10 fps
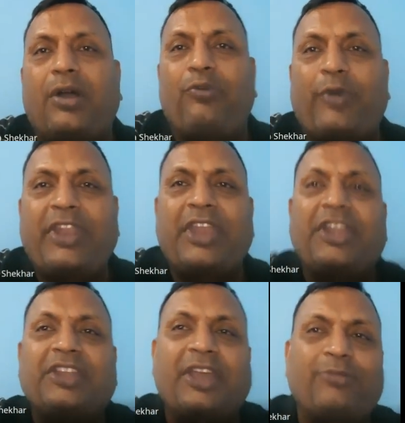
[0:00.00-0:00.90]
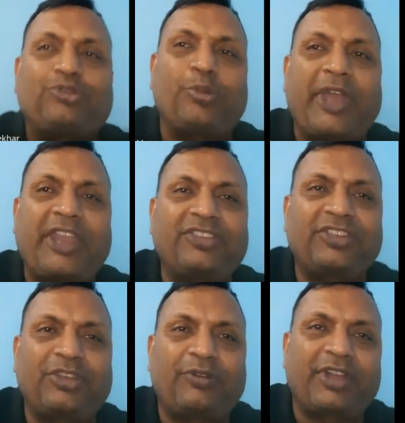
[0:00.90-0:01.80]
when it comes to
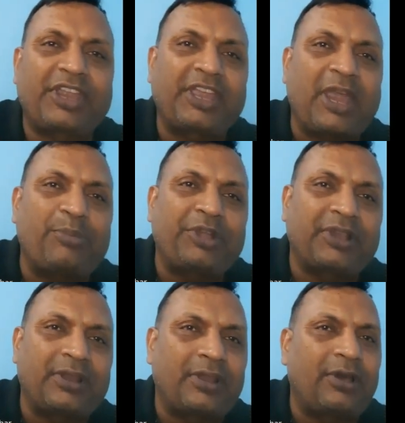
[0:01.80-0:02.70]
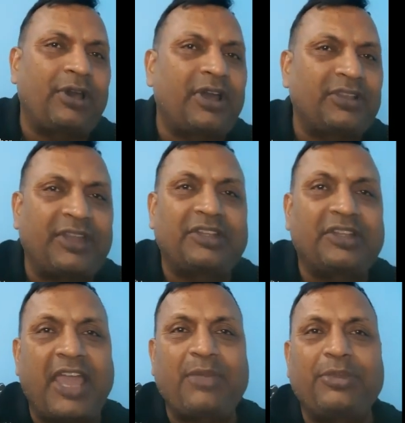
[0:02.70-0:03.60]
managing the working capital, then
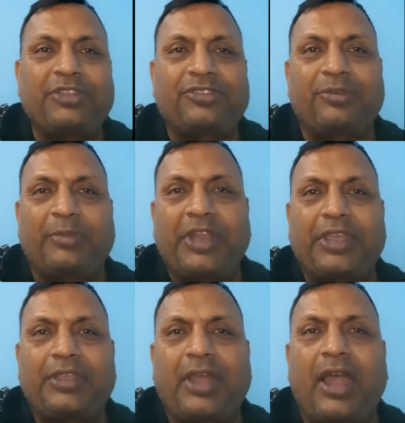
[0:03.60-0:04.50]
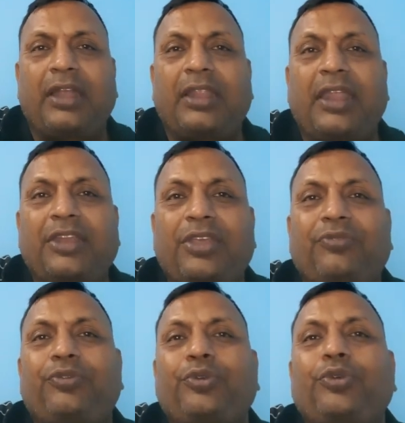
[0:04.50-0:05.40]
time is money. And then,
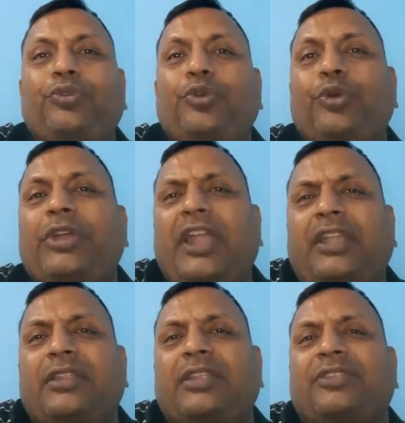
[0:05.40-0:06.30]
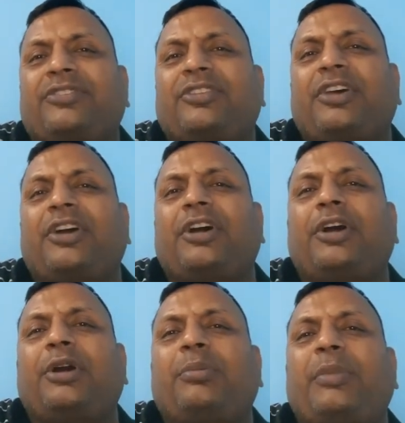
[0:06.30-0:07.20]
if you, you get this
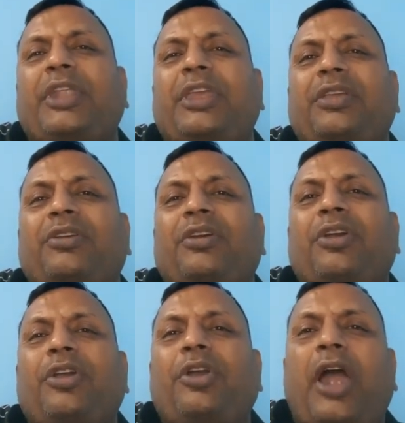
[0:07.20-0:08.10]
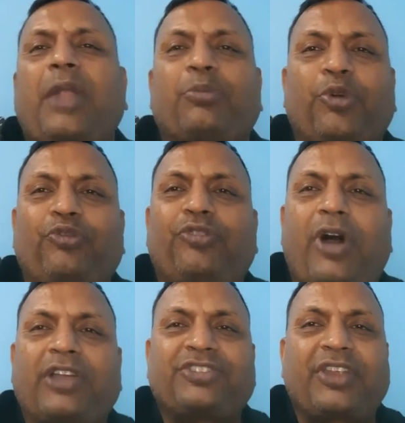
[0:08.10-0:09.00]
money and move
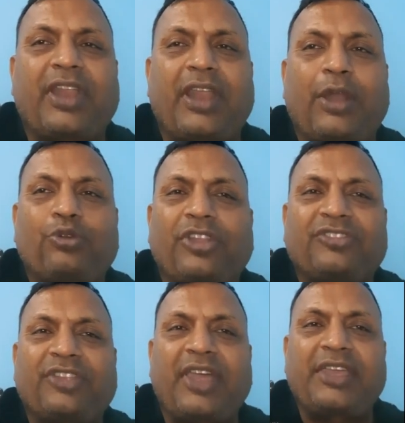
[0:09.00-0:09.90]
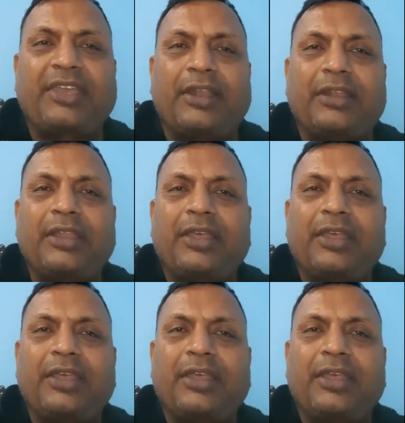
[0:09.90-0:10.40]
faster around the cycle